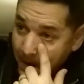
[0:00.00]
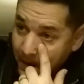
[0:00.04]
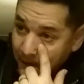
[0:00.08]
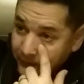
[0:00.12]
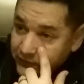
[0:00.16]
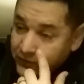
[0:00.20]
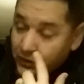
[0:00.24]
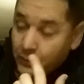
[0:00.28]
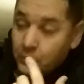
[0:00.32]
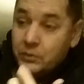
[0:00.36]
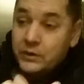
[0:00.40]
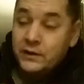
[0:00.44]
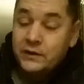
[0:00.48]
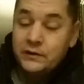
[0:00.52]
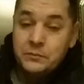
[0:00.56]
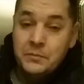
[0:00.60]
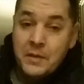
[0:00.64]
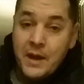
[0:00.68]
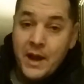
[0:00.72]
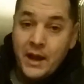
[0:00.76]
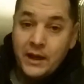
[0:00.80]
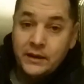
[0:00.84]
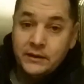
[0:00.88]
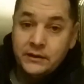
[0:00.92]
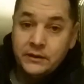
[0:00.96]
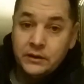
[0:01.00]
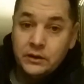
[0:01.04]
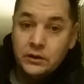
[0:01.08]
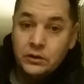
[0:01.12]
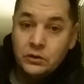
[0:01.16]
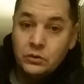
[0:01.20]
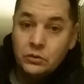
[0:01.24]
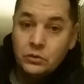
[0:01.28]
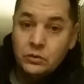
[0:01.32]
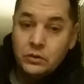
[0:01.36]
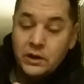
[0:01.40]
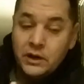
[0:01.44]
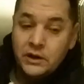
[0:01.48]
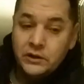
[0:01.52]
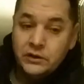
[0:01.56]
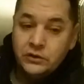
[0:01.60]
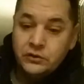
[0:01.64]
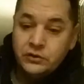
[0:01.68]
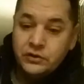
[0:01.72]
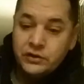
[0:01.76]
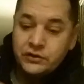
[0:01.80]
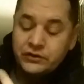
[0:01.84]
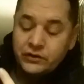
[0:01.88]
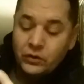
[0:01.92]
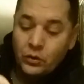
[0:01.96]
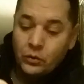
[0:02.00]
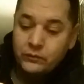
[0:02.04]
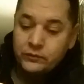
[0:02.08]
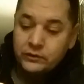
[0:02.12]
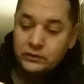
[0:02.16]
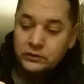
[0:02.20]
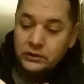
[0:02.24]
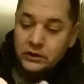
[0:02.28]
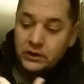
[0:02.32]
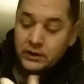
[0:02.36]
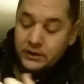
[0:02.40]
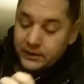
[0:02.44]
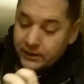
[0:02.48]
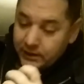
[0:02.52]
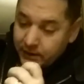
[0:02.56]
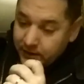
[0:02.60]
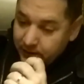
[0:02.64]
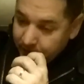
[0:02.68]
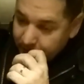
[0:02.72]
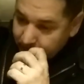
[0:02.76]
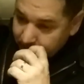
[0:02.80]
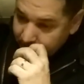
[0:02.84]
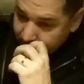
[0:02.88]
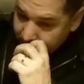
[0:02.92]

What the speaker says: If someone is bad to you and you just overlook it,